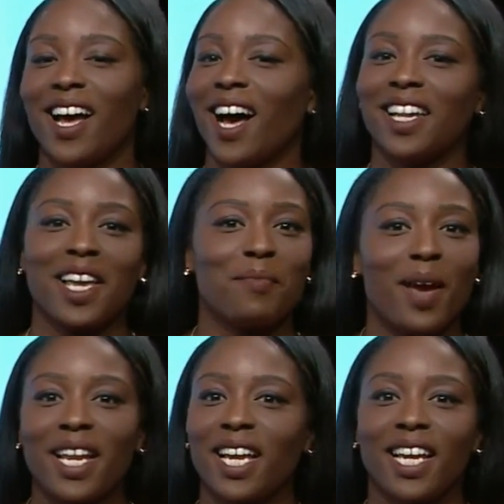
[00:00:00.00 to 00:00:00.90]
Unlike
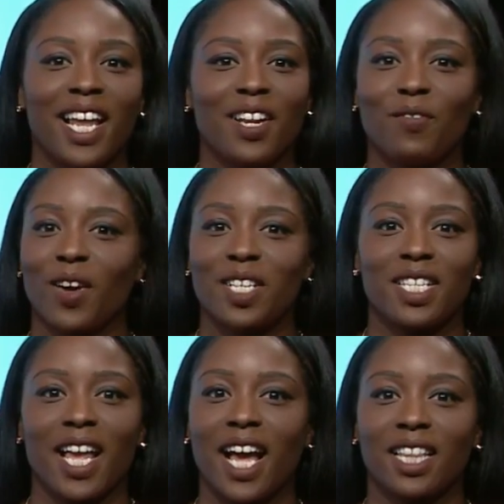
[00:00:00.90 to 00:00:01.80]
many Canadian
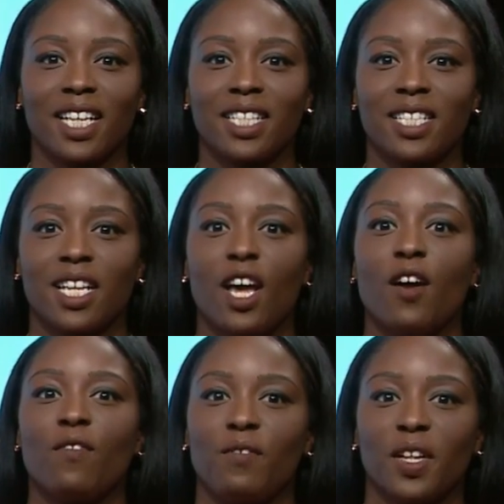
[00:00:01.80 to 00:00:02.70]
varsity athletes,
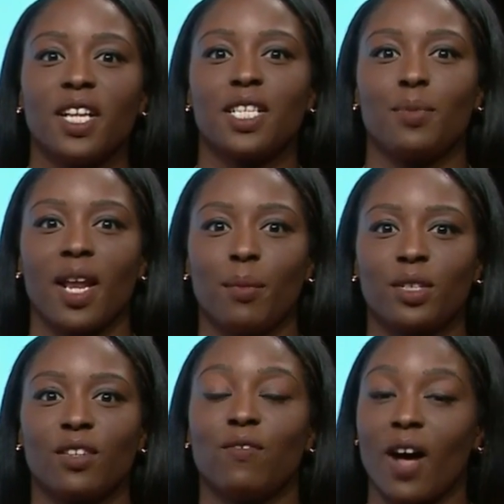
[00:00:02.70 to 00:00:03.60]
Phil has been
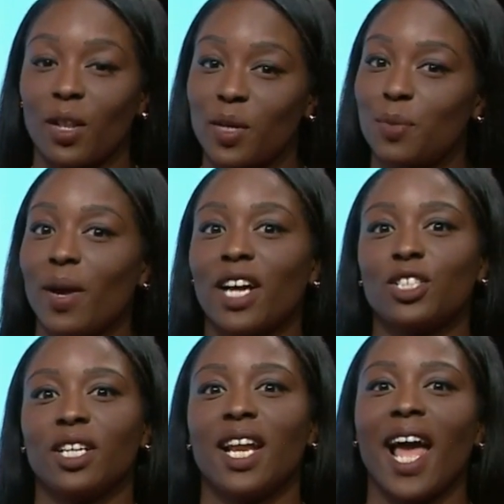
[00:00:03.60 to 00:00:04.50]
able to follow his
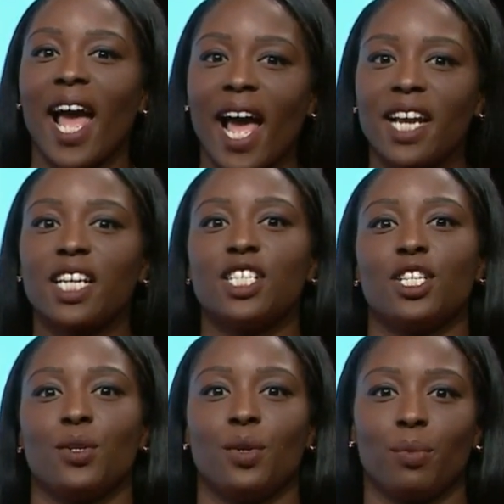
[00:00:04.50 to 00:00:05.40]
passion and
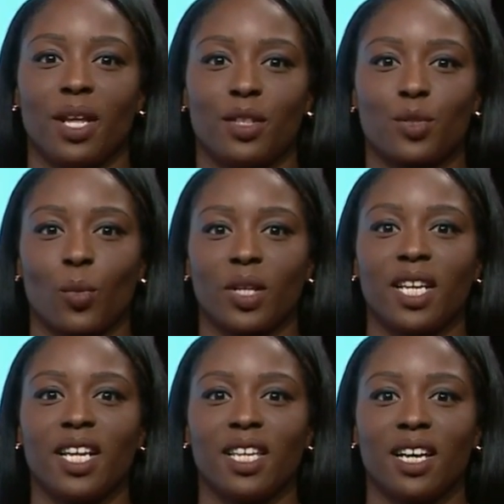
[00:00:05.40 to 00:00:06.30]
continue to play the sport
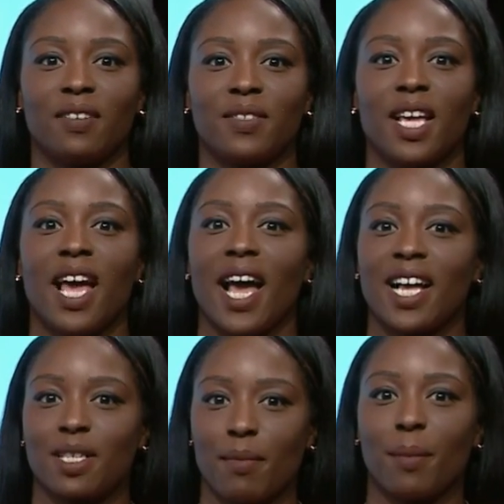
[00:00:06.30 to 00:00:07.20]
that he loves
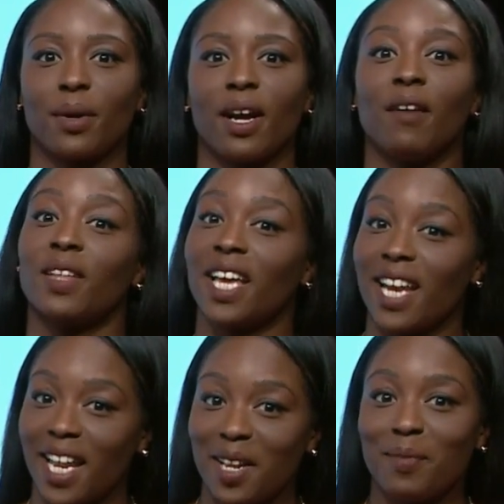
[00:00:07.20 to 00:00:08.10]
as a member of the
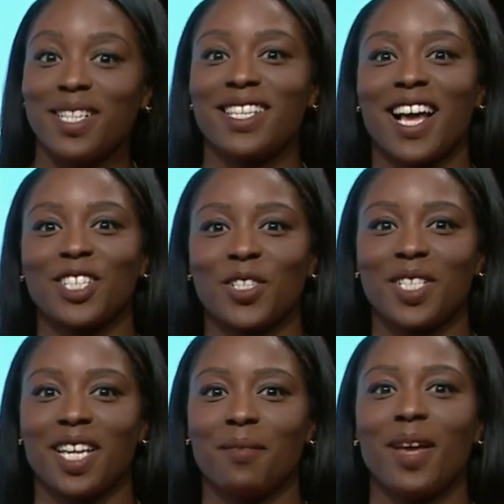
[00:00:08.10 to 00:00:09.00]
Canadian men's national
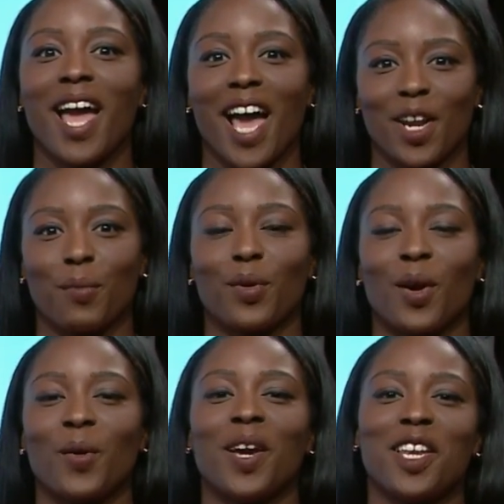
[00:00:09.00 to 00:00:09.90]
team and a
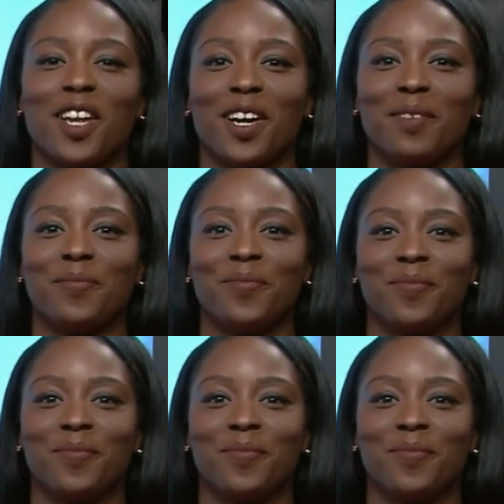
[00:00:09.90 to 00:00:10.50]
pro in Europe.